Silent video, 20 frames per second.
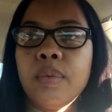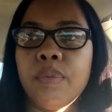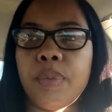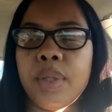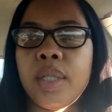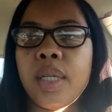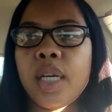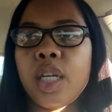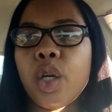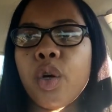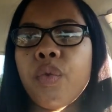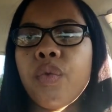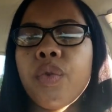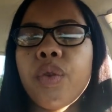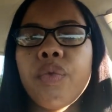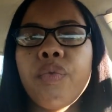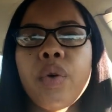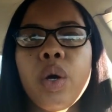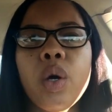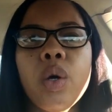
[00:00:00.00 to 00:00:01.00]
be done over
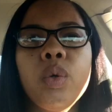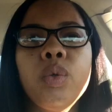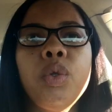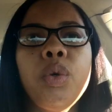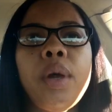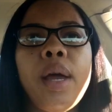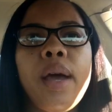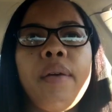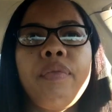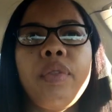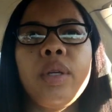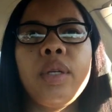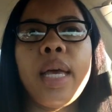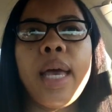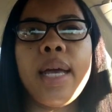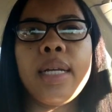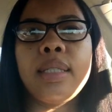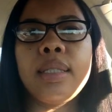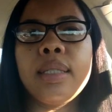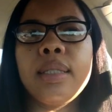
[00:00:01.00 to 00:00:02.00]
the phone, you have to
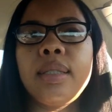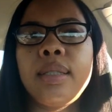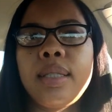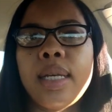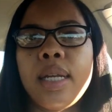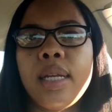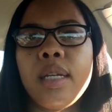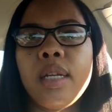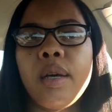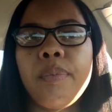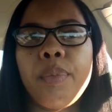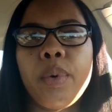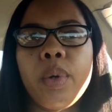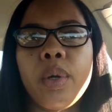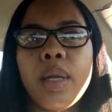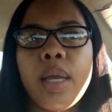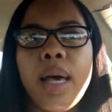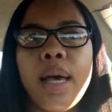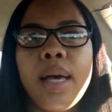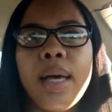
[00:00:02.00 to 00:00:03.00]
actually set it up
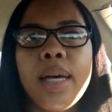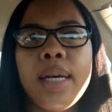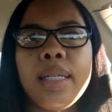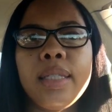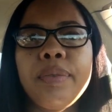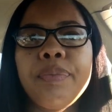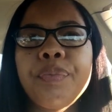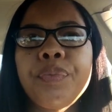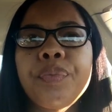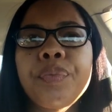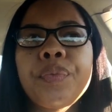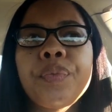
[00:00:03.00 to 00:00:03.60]
online.